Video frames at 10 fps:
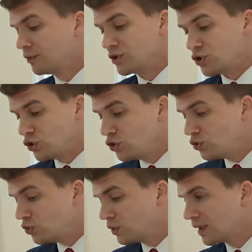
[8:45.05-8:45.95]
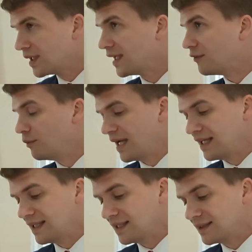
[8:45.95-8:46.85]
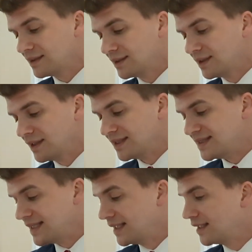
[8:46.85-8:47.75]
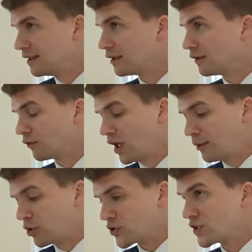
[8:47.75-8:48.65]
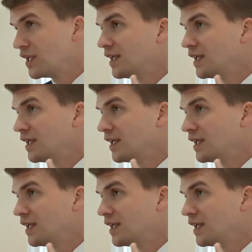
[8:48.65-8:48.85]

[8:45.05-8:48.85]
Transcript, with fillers: but you have made it a den of robbers.